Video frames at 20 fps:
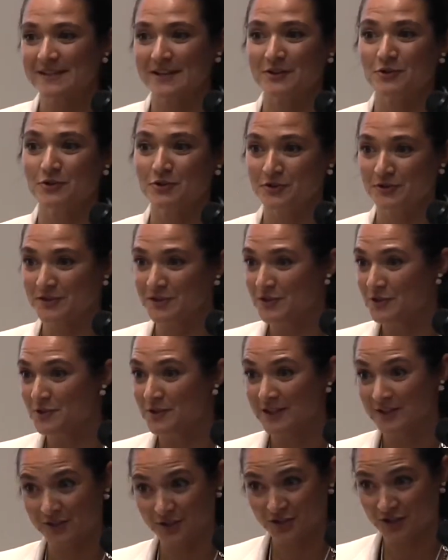I know your
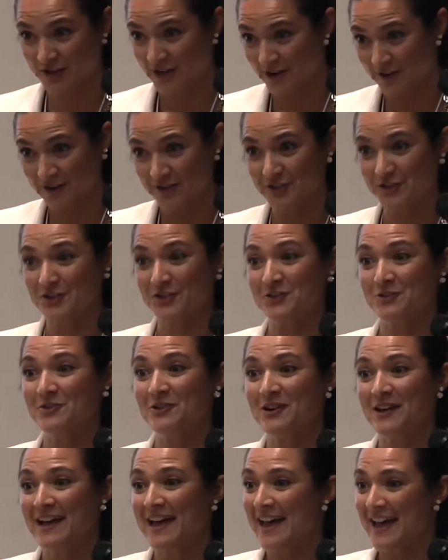students cherish you,
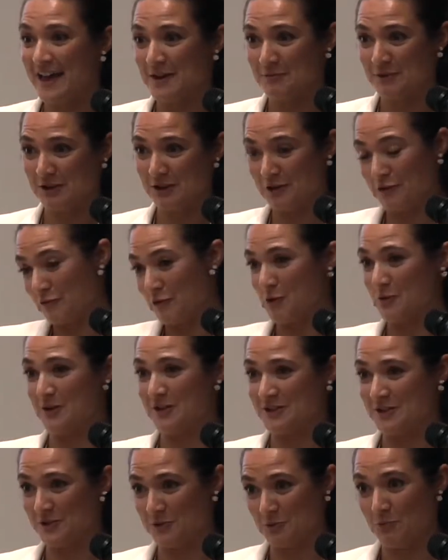and we look
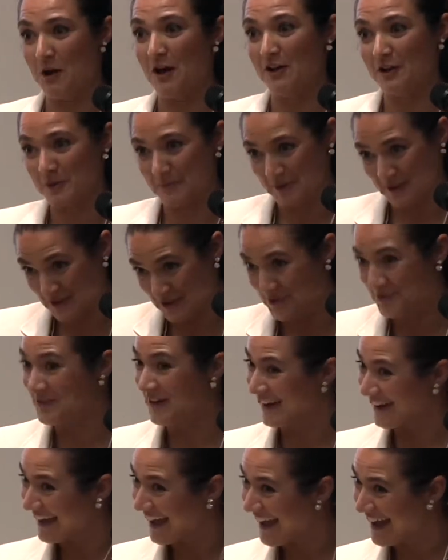forward to welcoming you
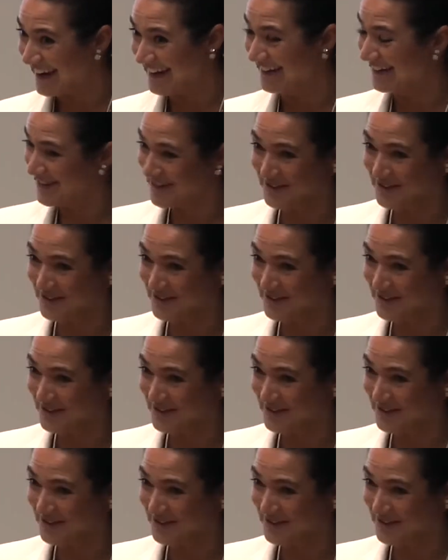again.